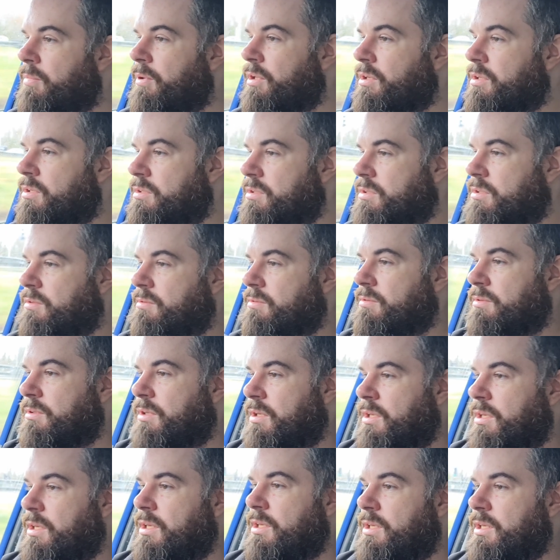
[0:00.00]
But
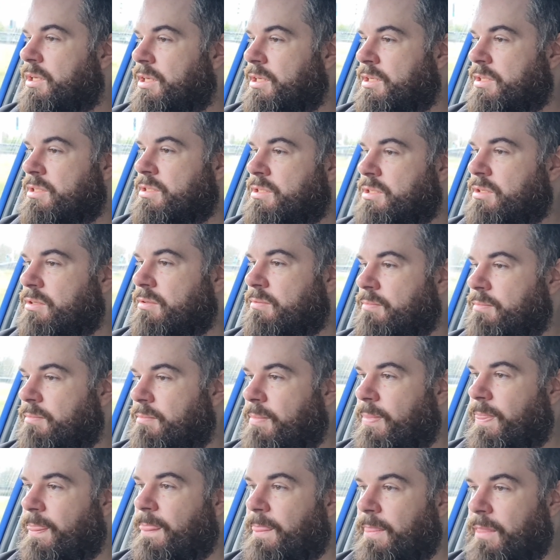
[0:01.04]
yes,
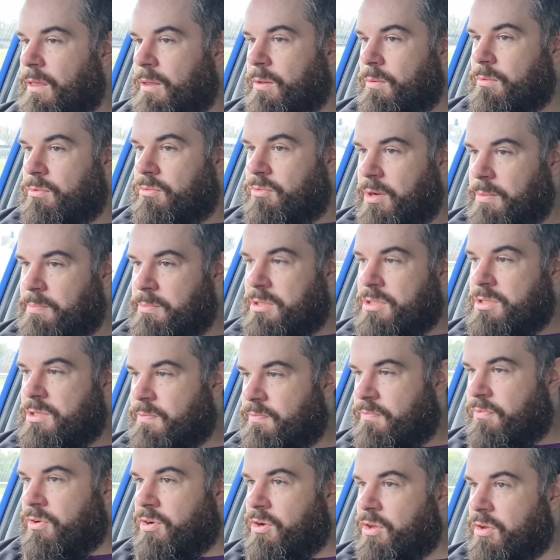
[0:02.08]
wrap this
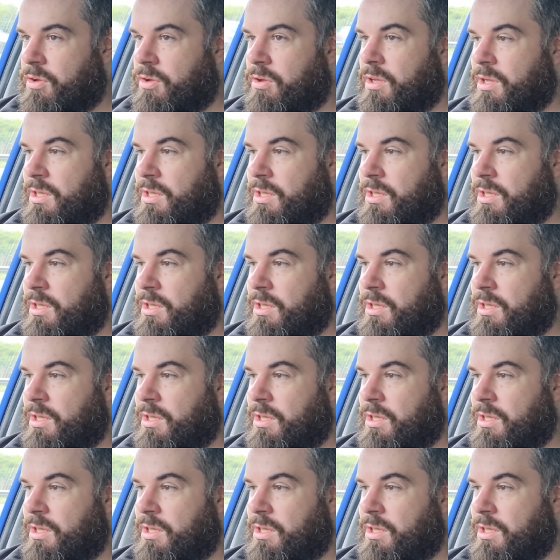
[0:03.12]
up for now,